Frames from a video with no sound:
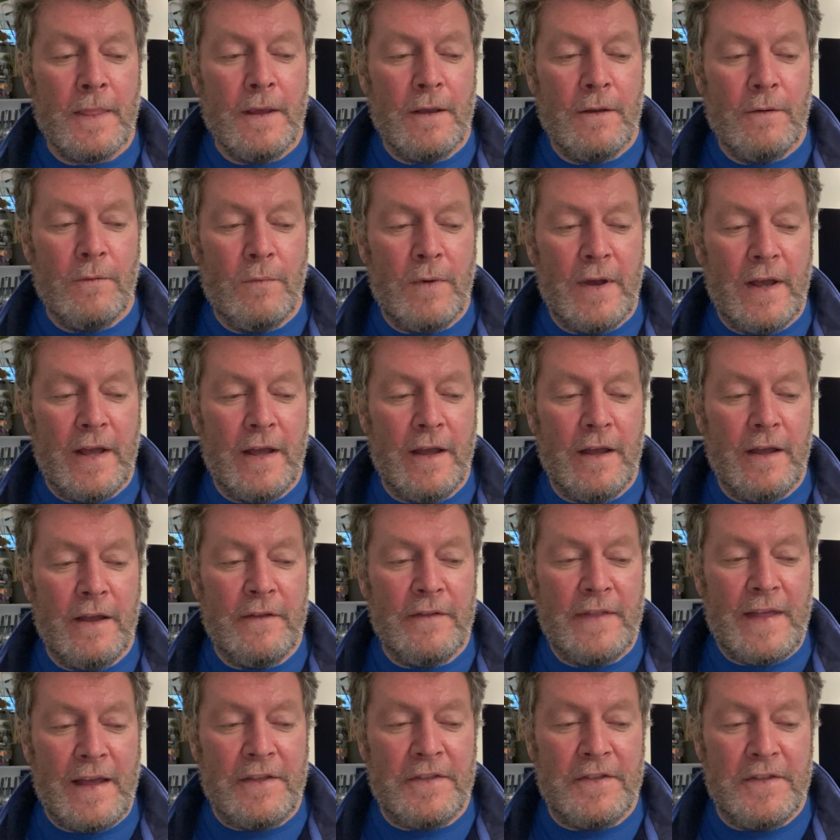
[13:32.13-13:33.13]
where
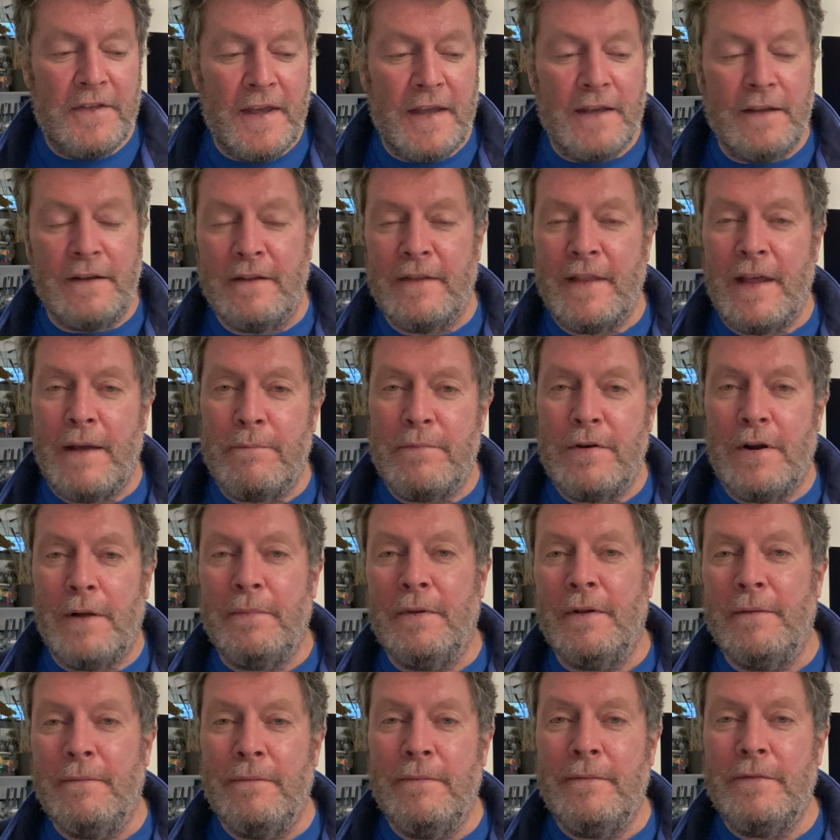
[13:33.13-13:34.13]
that
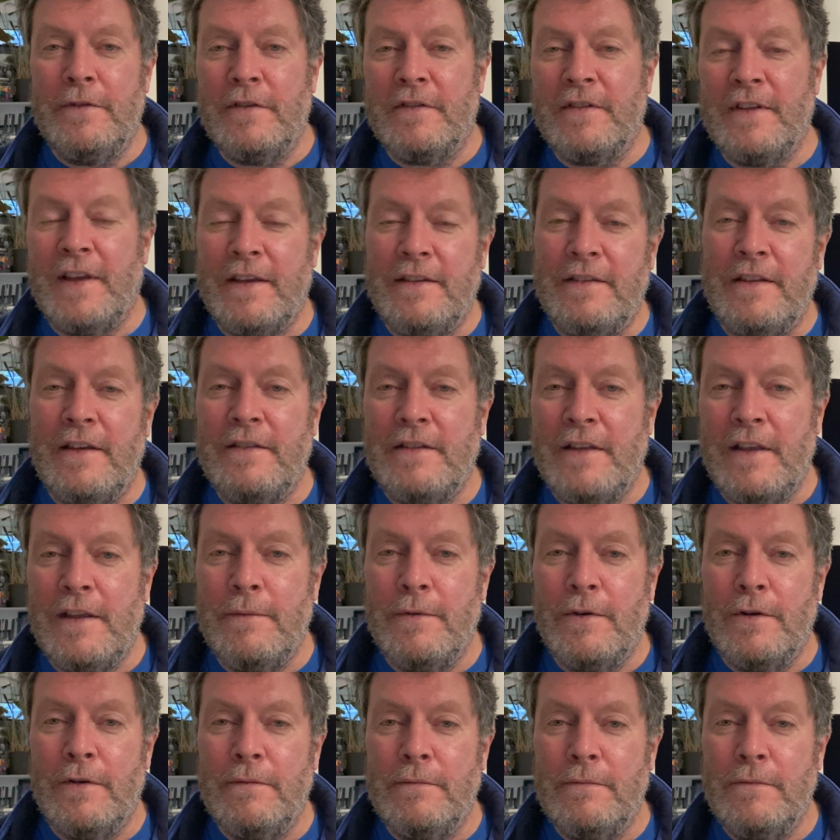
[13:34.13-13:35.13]
problem doesn't exist
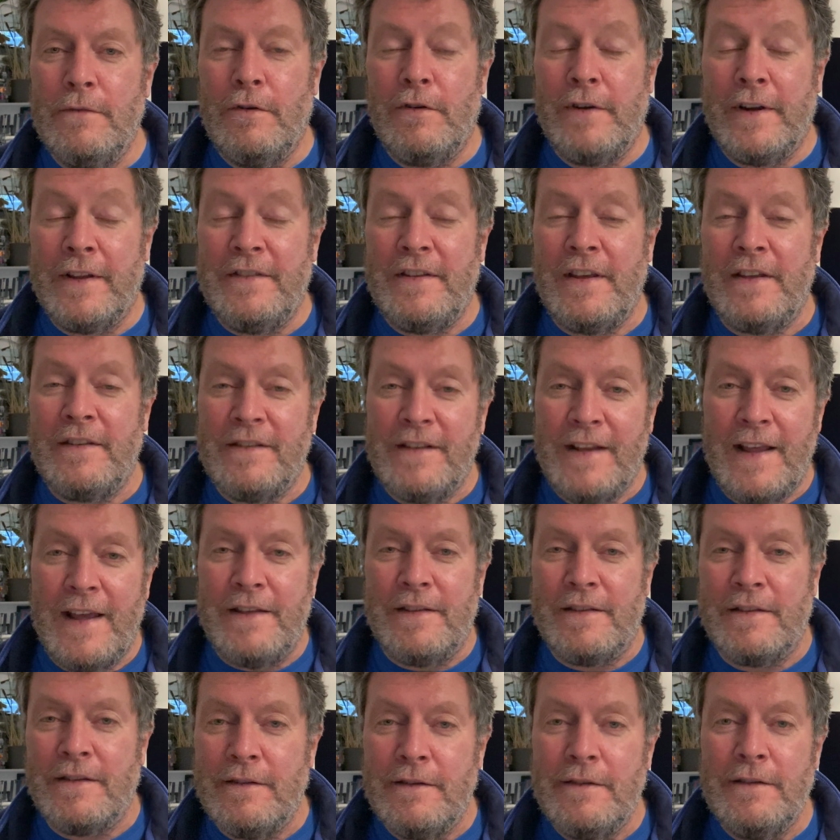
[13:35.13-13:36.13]
anymore or exists
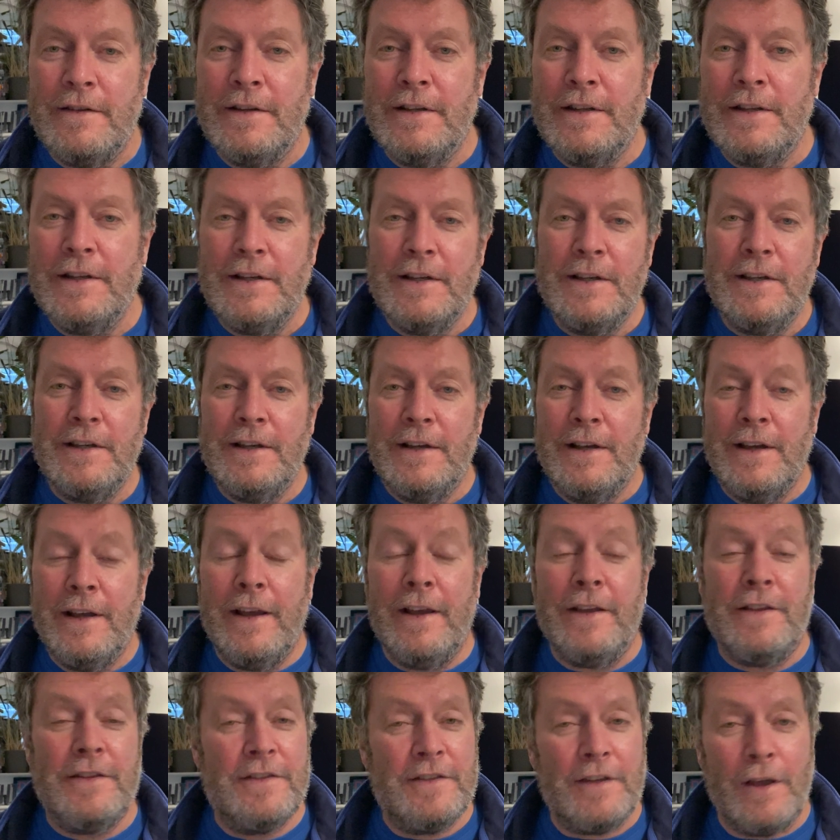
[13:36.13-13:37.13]
less.
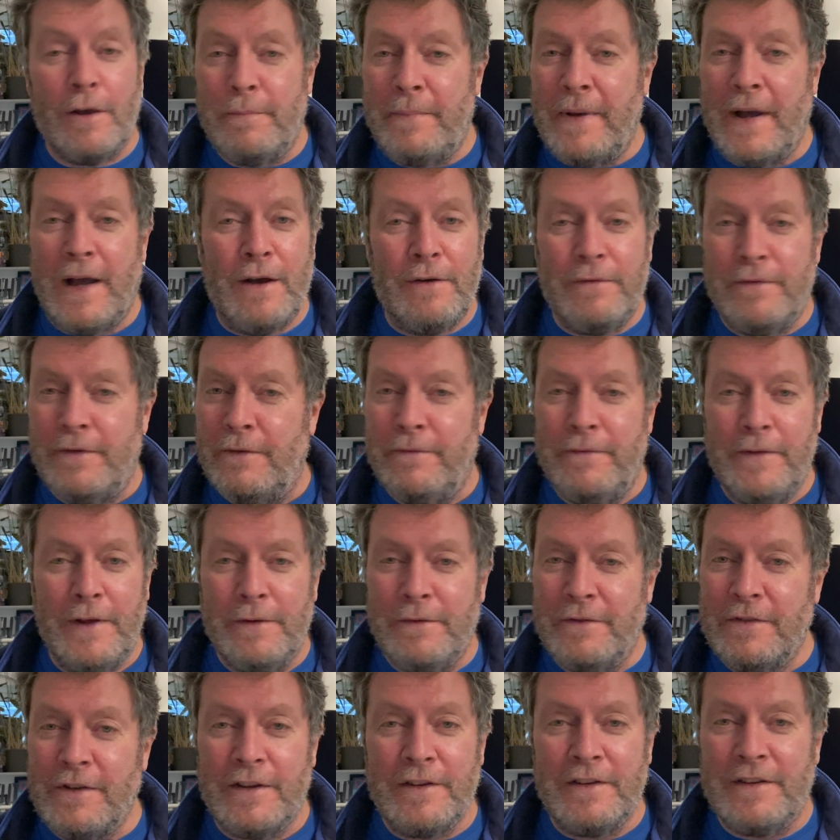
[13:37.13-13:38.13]
It's so powerful,
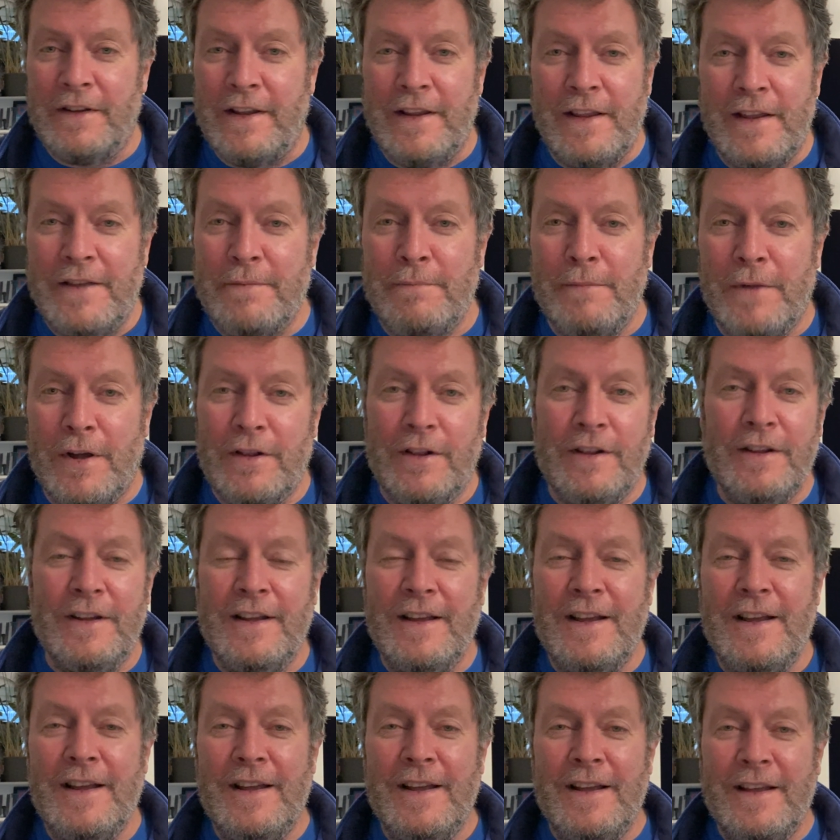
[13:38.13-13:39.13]
folks. Honestly,
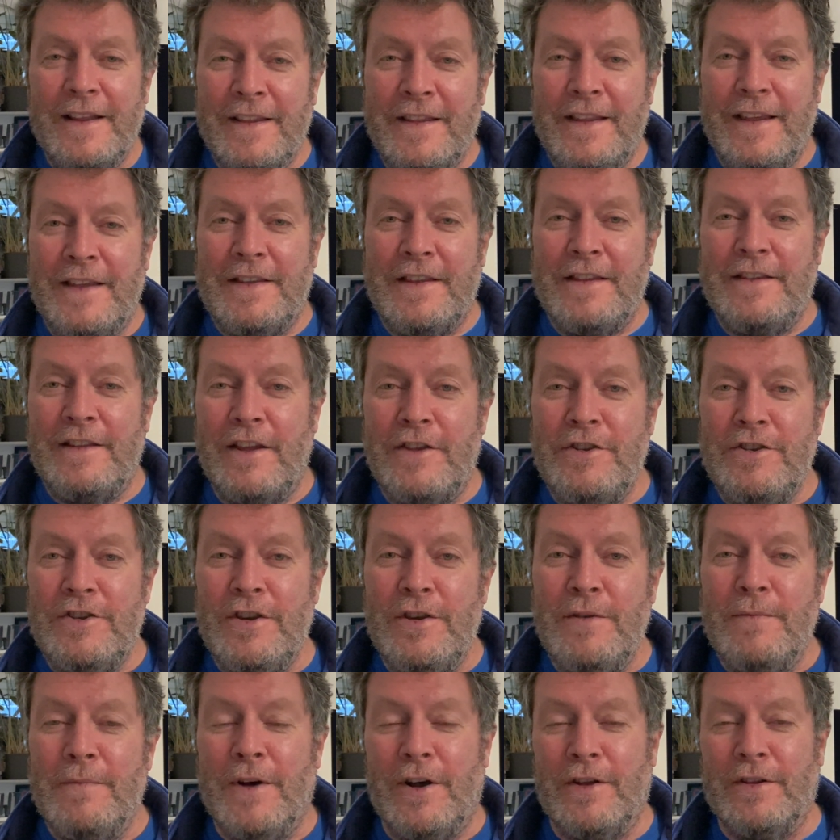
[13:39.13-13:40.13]
this is the
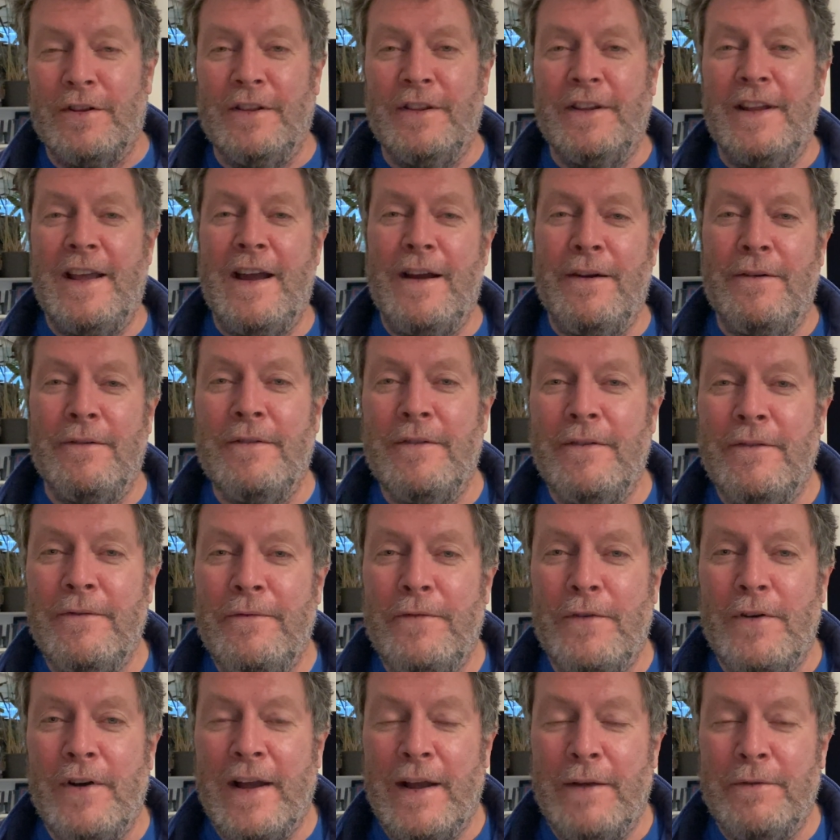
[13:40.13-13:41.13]
new model now
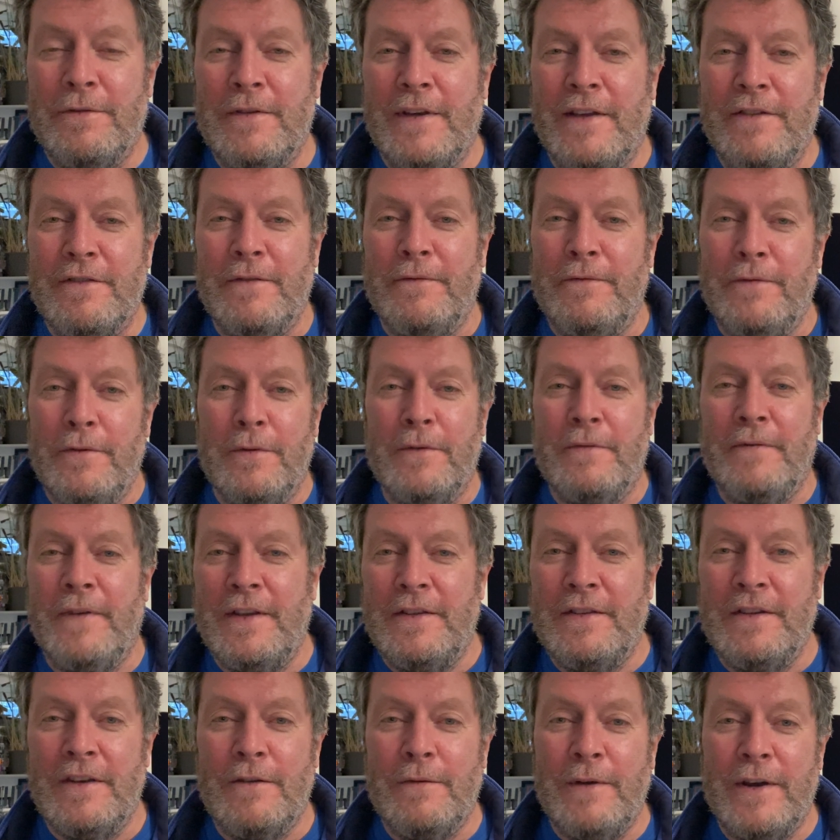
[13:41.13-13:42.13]
for how to answer
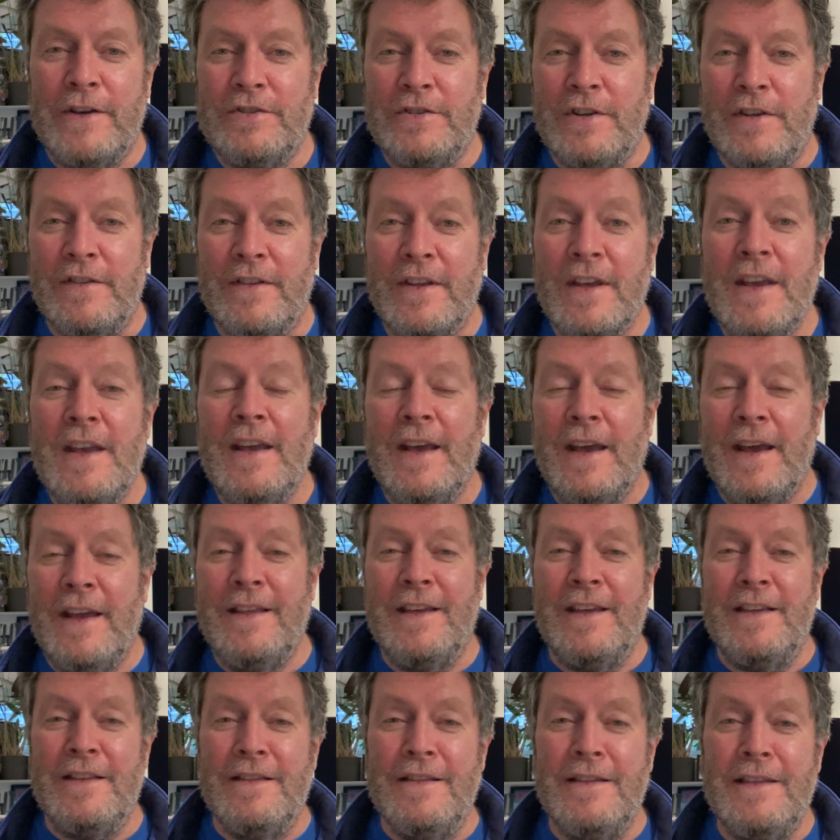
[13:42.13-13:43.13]
forward-facing questions. And
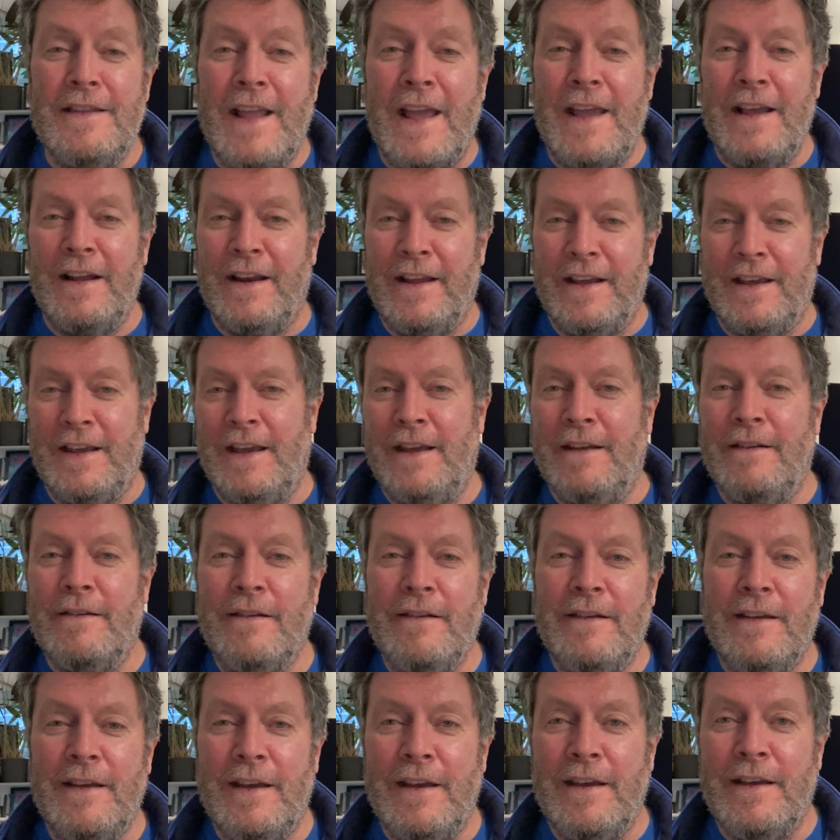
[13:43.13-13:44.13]
it is nailing it.
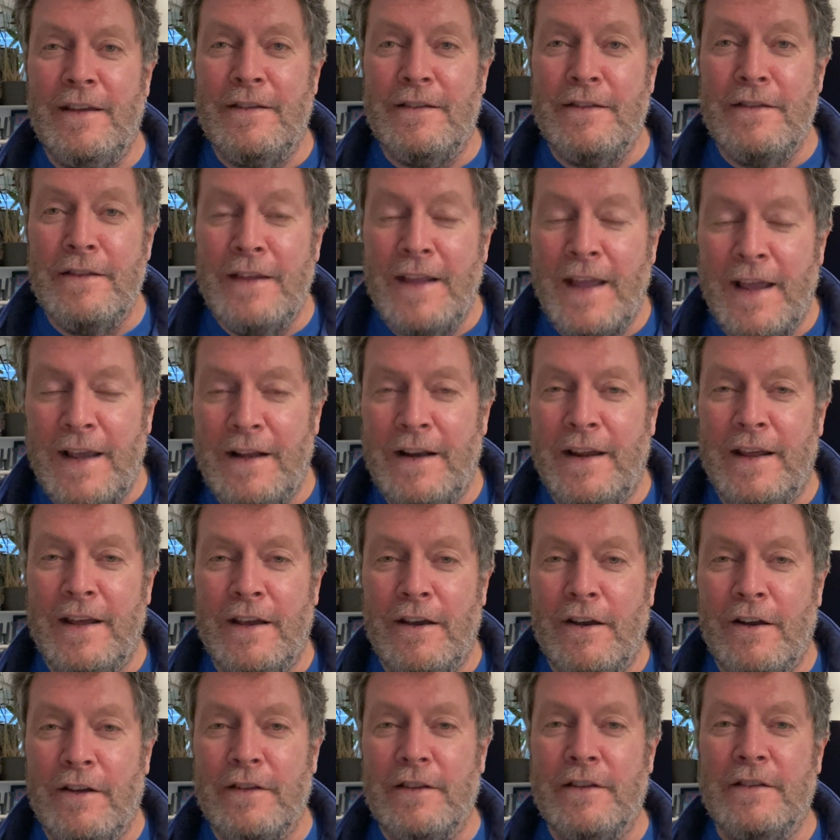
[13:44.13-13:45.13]
It is
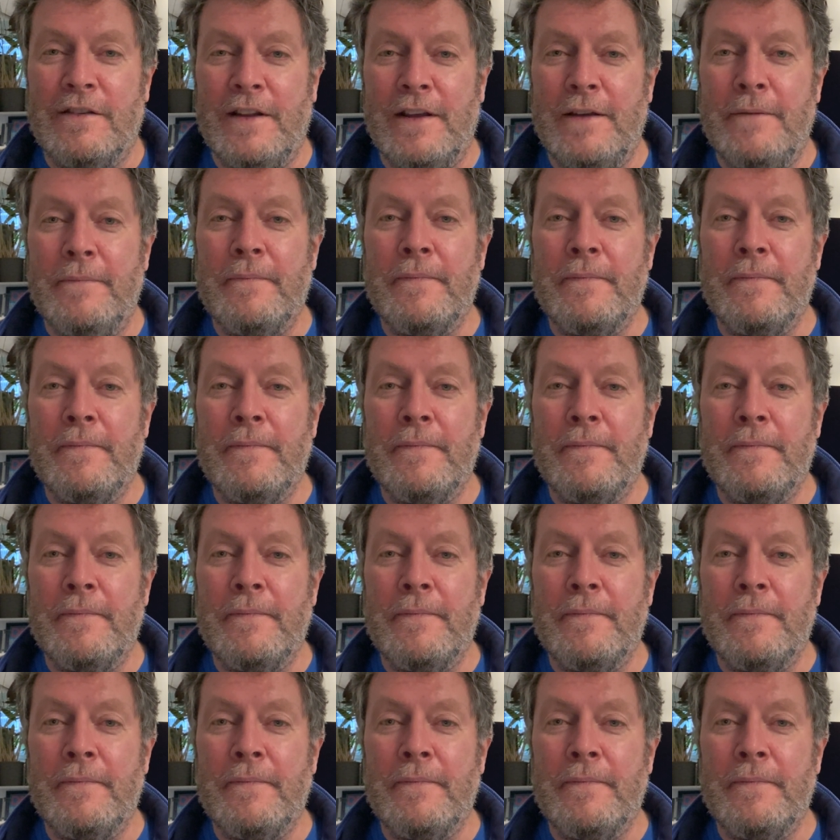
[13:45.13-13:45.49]
nailing, honestly.